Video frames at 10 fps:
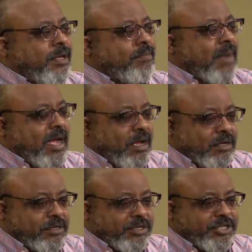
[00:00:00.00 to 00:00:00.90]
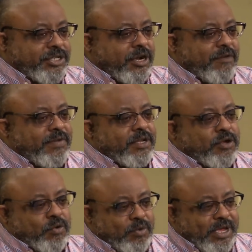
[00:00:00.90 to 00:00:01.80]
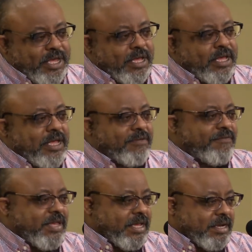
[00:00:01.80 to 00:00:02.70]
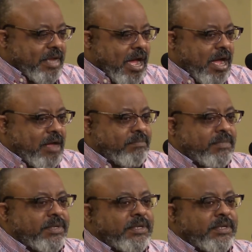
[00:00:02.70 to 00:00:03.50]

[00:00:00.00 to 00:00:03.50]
My uncle served in Korea and Vietnam.